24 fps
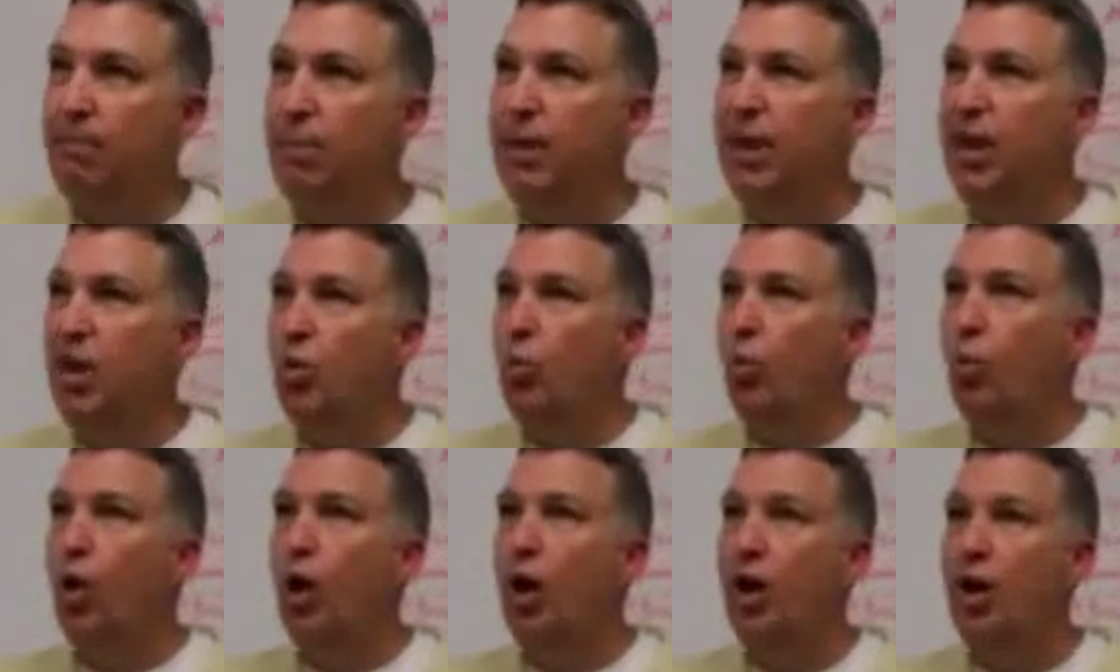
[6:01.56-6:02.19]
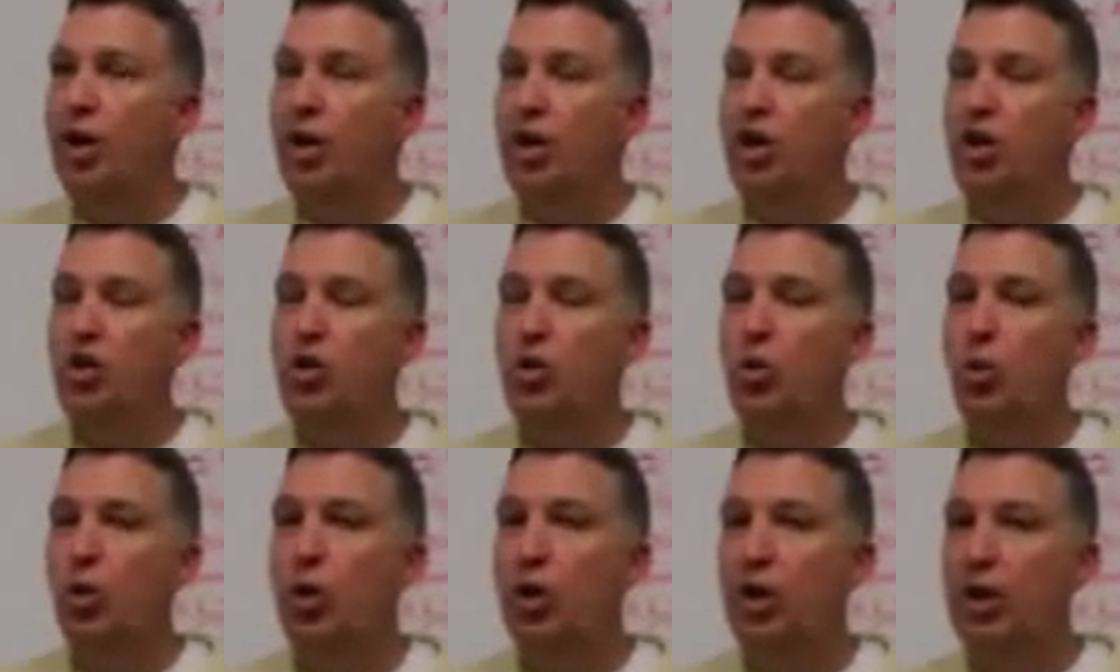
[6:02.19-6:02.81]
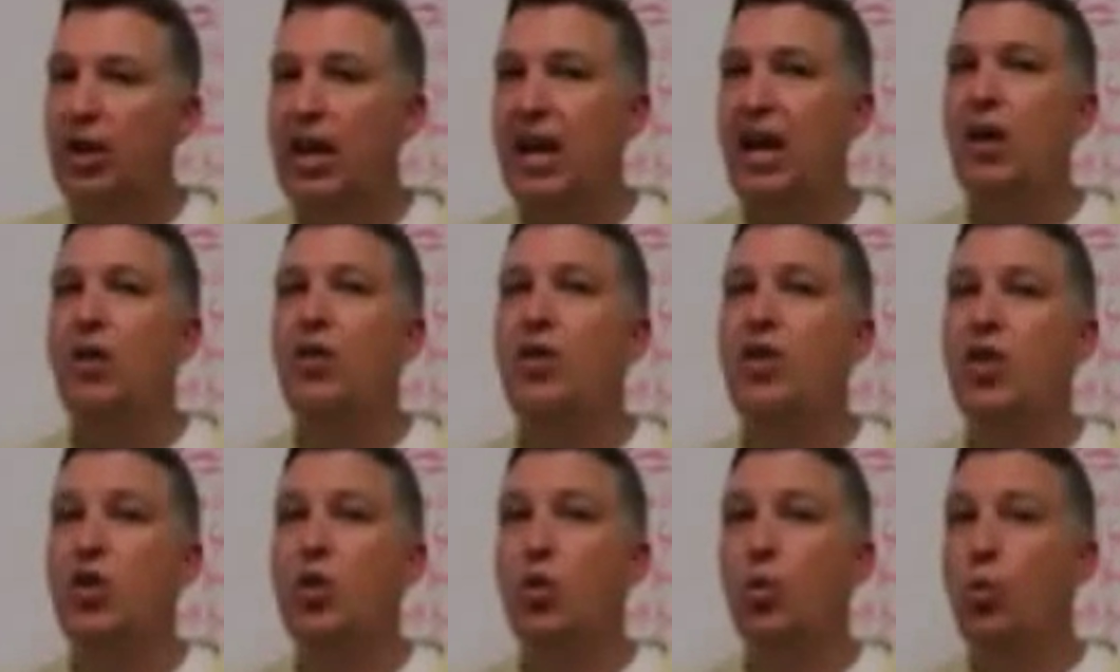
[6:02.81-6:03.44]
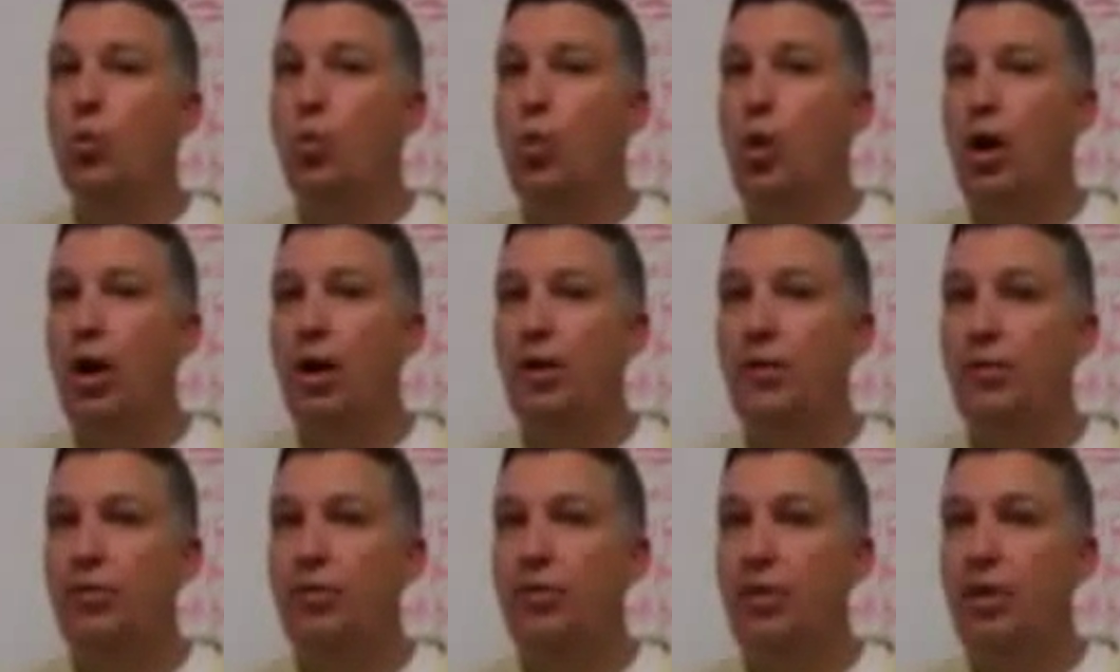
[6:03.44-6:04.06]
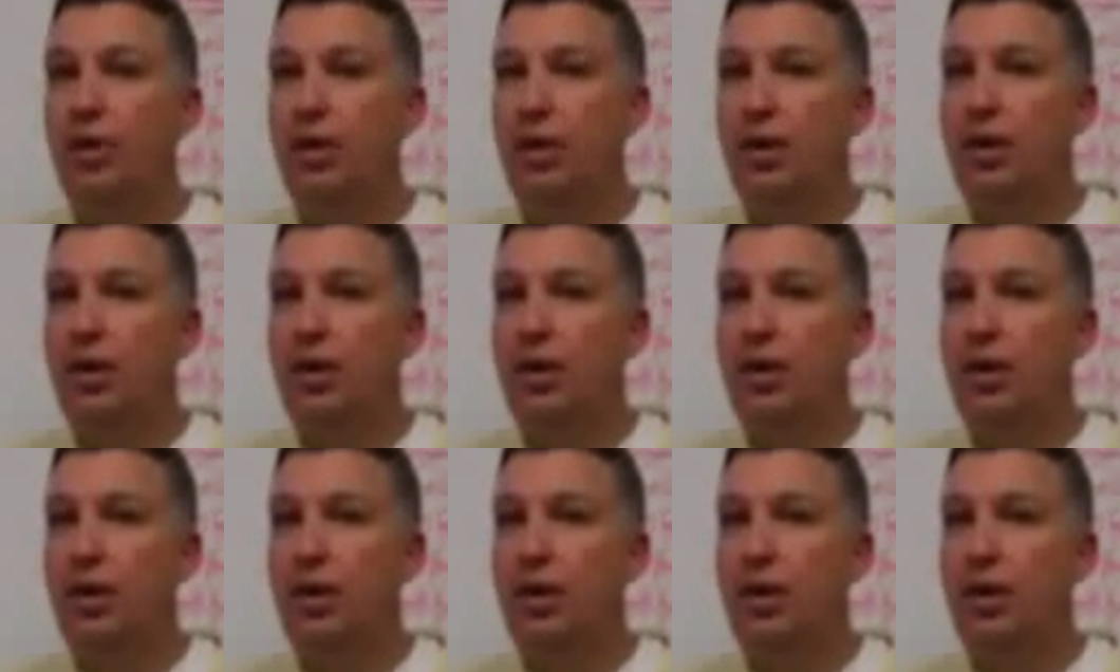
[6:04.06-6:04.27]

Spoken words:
be what your carrier wants.